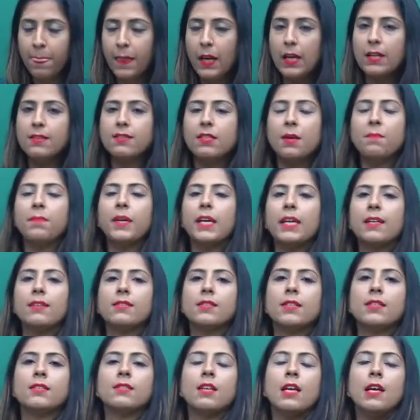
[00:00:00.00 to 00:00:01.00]
In some
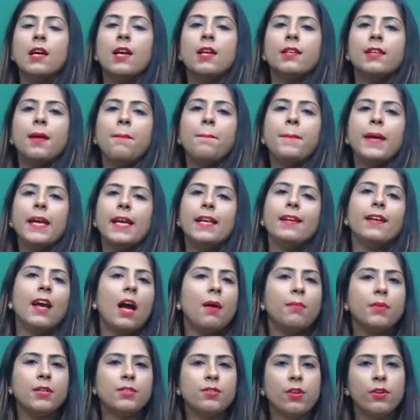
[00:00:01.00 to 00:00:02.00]
cases, the male
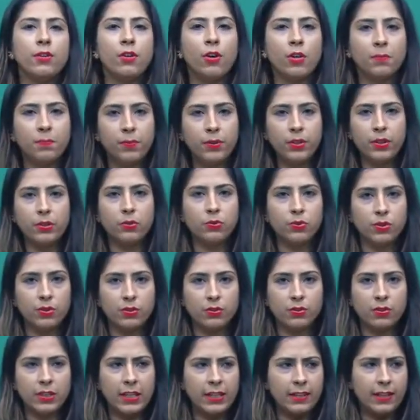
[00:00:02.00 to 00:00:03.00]
gametes are not produced
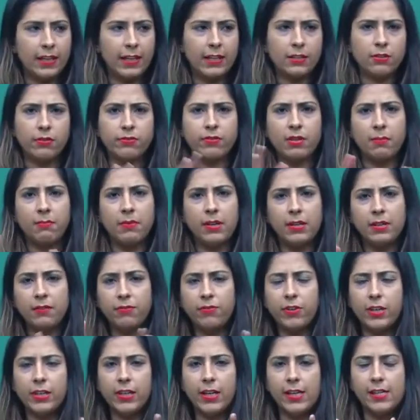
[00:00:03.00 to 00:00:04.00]
in case of some
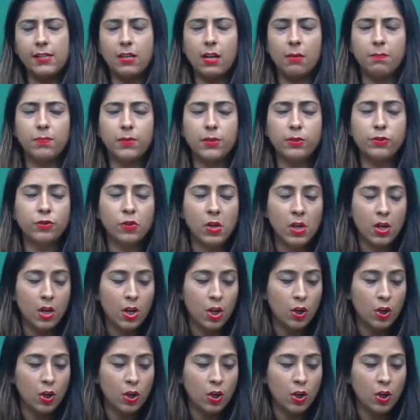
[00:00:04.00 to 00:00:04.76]
infertile couples.